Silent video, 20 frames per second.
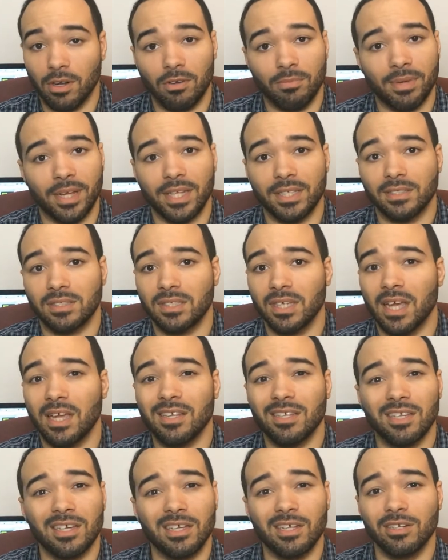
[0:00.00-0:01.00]
man,
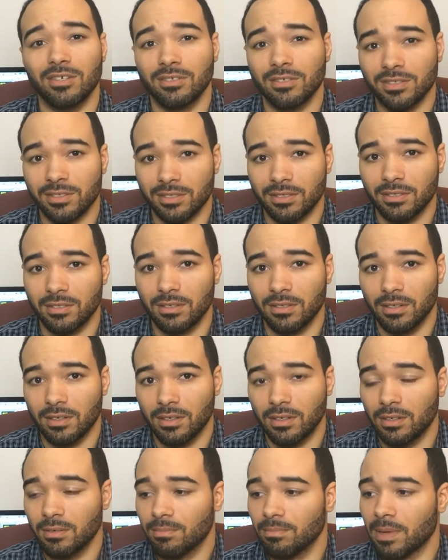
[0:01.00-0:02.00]
10 years,
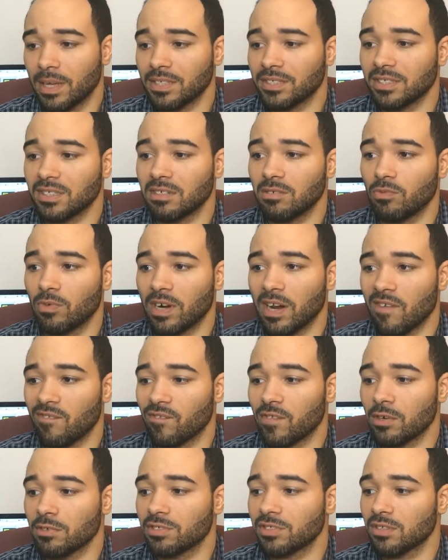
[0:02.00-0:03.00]
basically when I
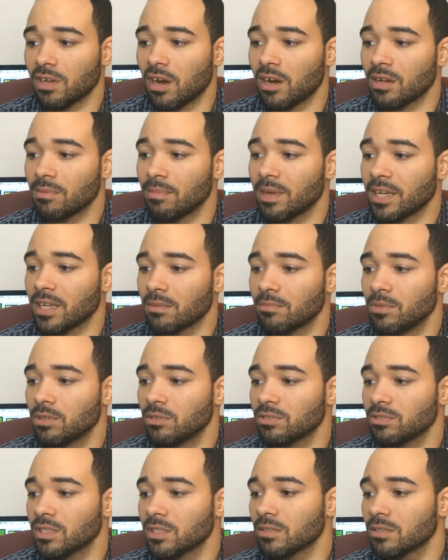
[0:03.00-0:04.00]
first started making
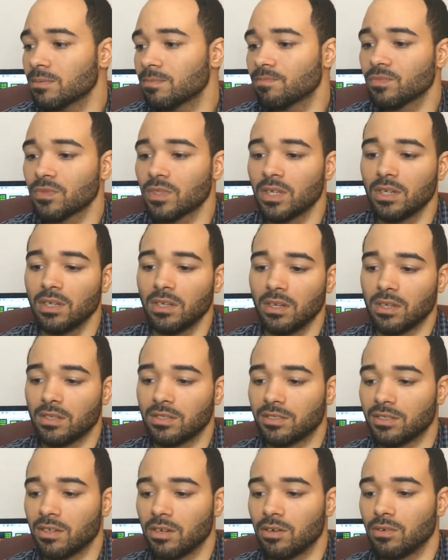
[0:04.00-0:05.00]
music. And
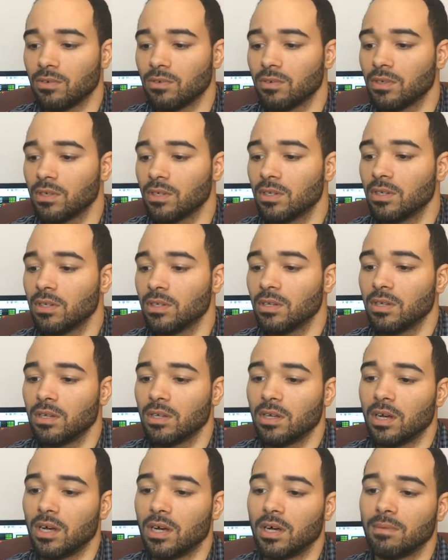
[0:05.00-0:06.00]
so
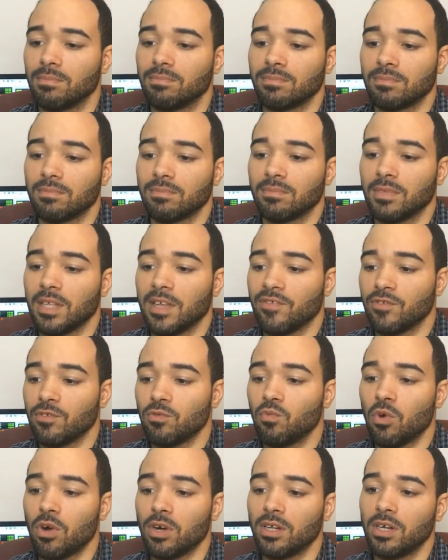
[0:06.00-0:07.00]
if you
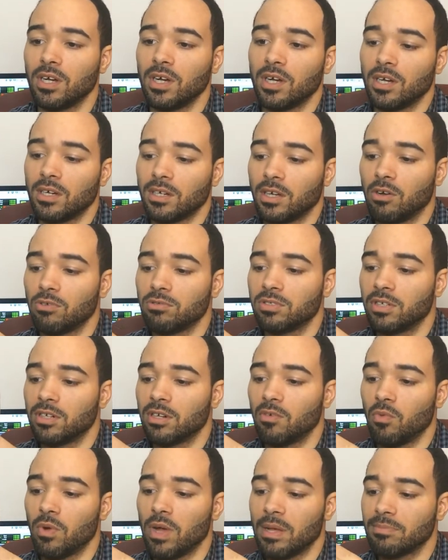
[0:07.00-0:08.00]
want to go to
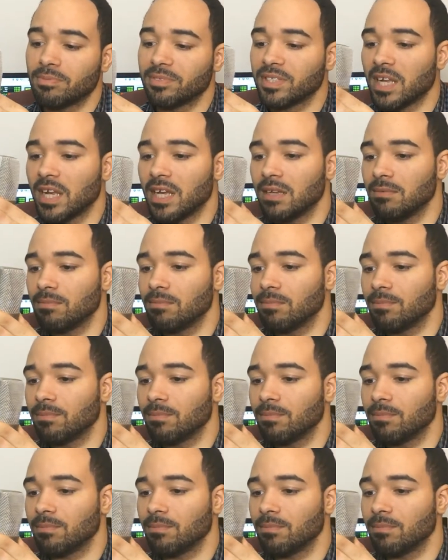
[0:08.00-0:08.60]
their website,